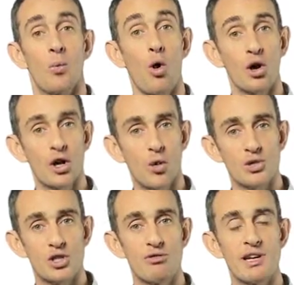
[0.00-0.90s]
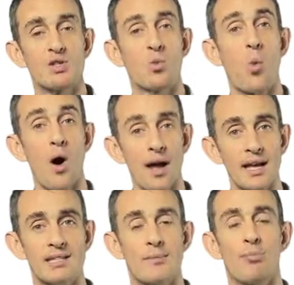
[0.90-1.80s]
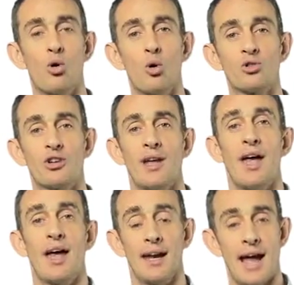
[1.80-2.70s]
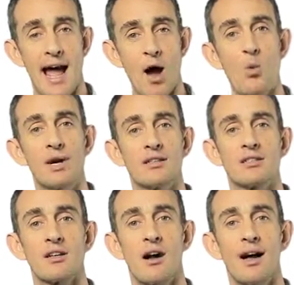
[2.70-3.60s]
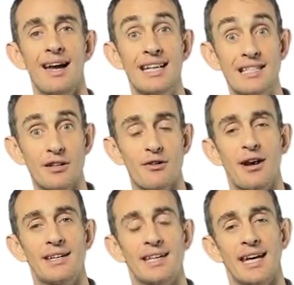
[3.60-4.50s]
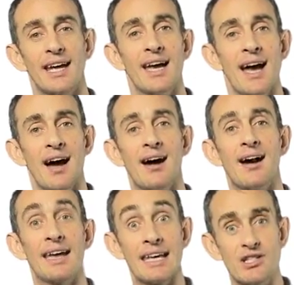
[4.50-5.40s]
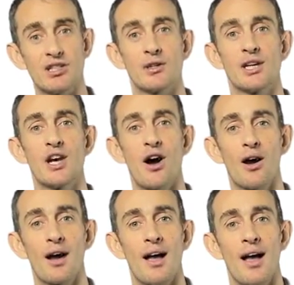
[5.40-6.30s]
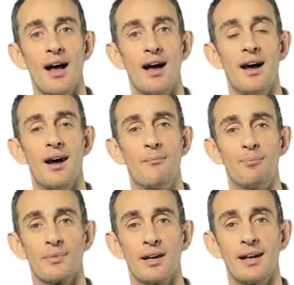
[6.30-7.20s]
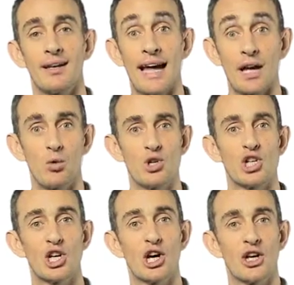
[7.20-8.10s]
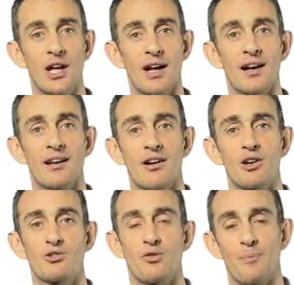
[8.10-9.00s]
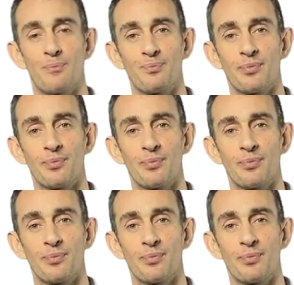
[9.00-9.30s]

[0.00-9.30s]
what culture is, why it's important, and how we can start integrating it into the young language learner classroom.